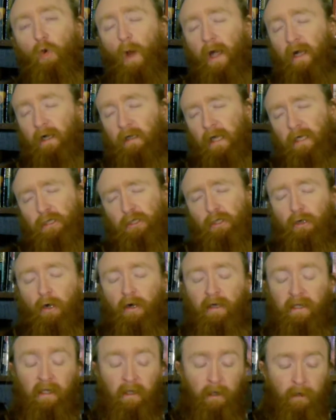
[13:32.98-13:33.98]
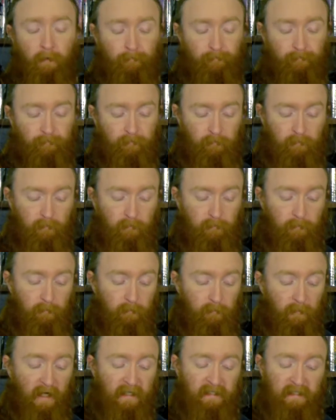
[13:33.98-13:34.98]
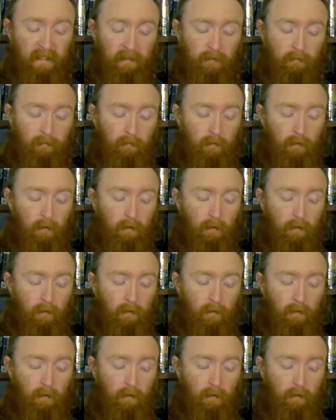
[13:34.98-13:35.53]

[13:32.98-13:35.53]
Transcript: "Quite a collection you've got here," I said.